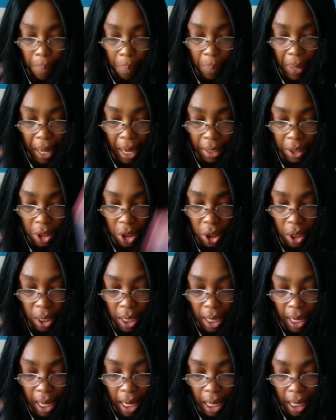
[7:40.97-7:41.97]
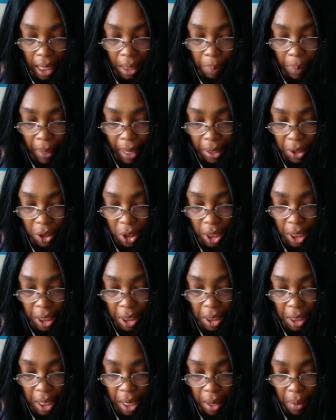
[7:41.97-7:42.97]
Passion, a lot of passion is
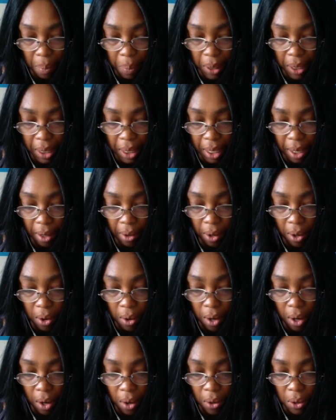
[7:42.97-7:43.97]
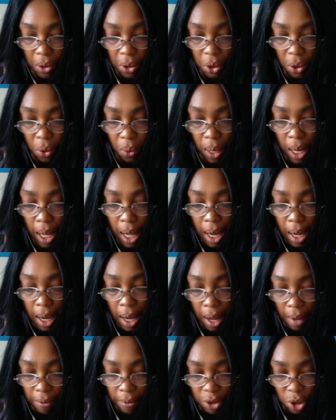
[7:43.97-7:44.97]
here, but there are also
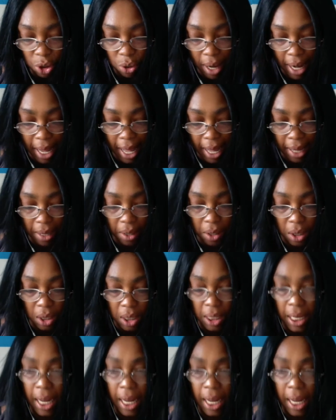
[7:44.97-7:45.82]
love triangles,